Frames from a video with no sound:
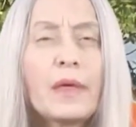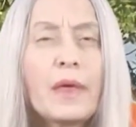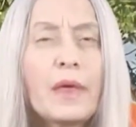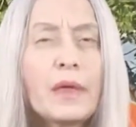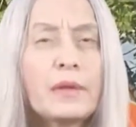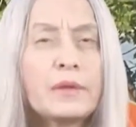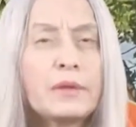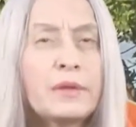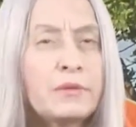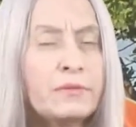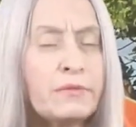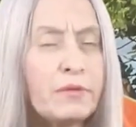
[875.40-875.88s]

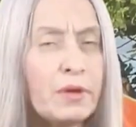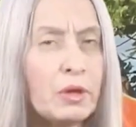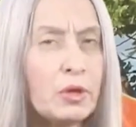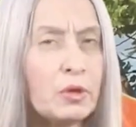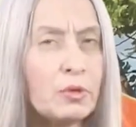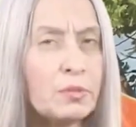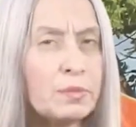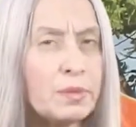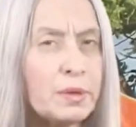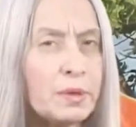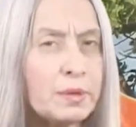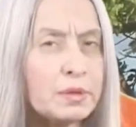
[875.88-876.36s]

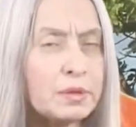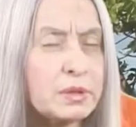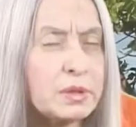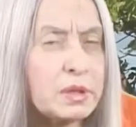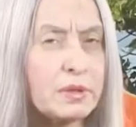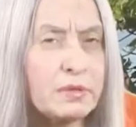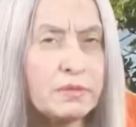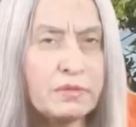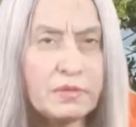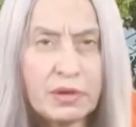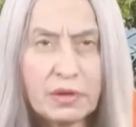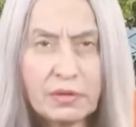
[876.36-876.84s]
Development
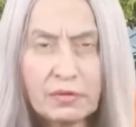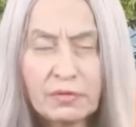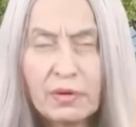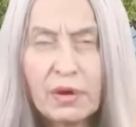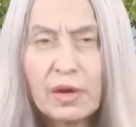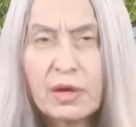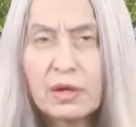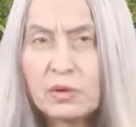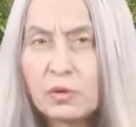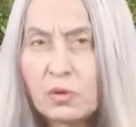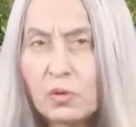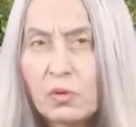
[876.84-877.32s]
of
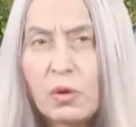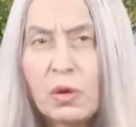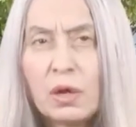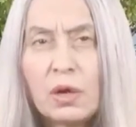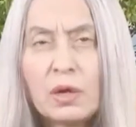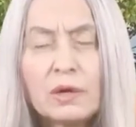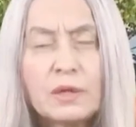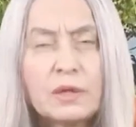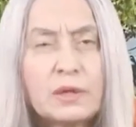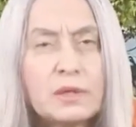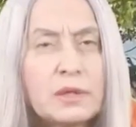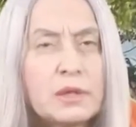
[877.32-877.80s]
divine
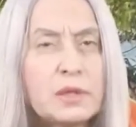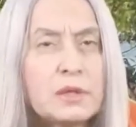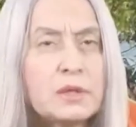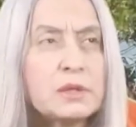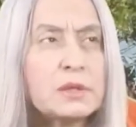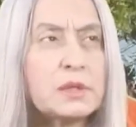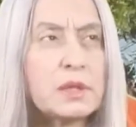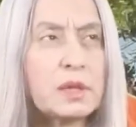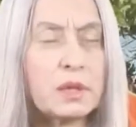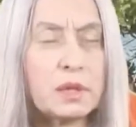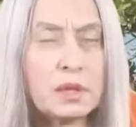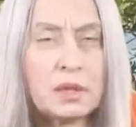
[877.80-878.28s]

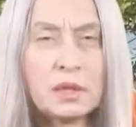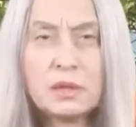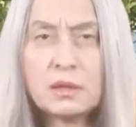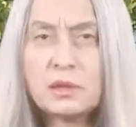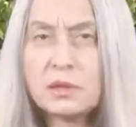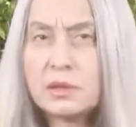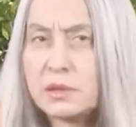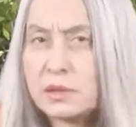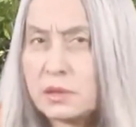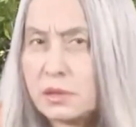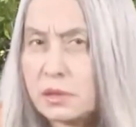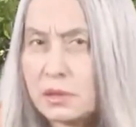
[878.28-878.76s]
qualities
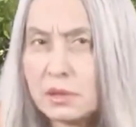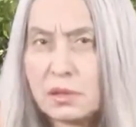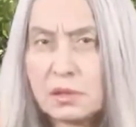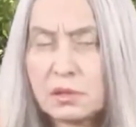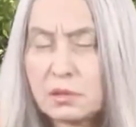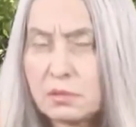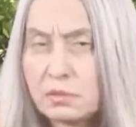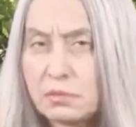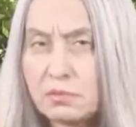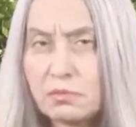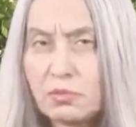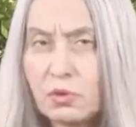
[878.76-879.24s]
is
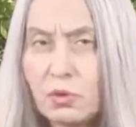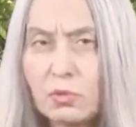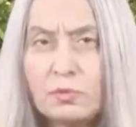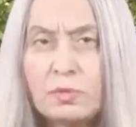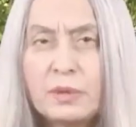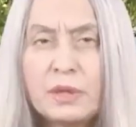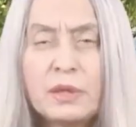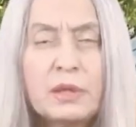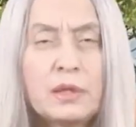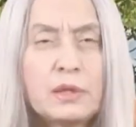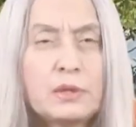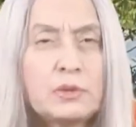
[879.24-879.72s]

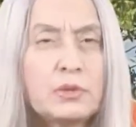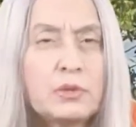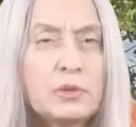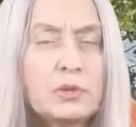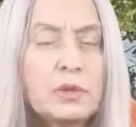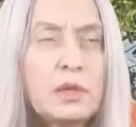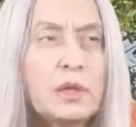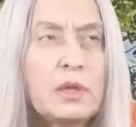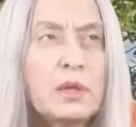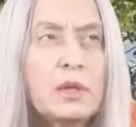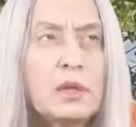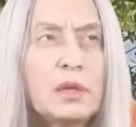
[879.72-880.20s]

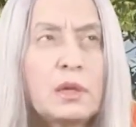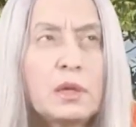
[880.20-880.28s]
obligatory.